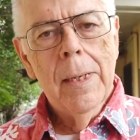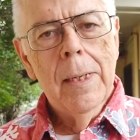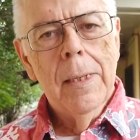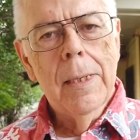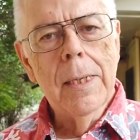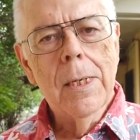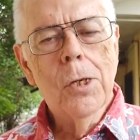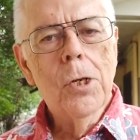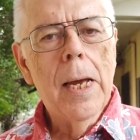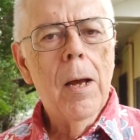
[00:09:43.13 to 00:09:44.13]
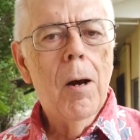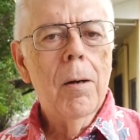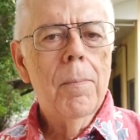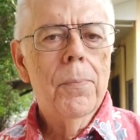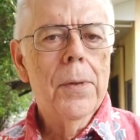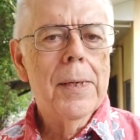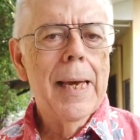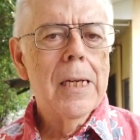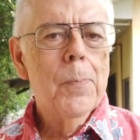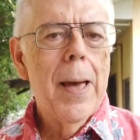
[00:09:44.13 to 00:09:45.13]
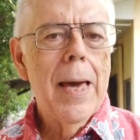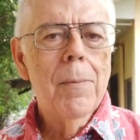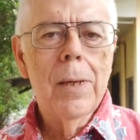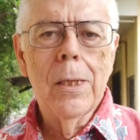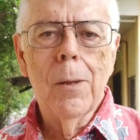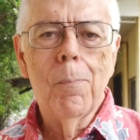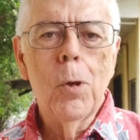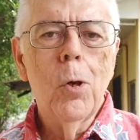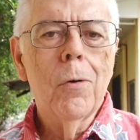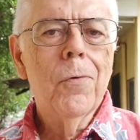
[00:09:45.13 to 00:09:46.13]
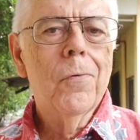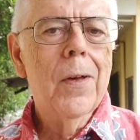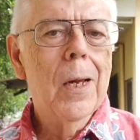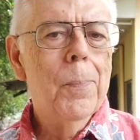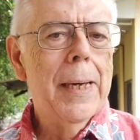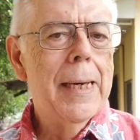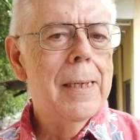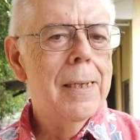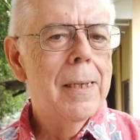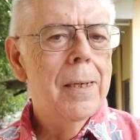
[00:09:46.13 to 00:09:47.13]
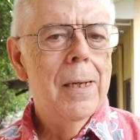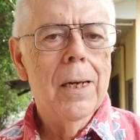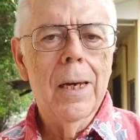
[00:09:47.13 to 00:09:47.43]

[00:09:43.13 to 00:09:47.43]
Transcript: This is JR, the Texpat in the beautiful Philippines,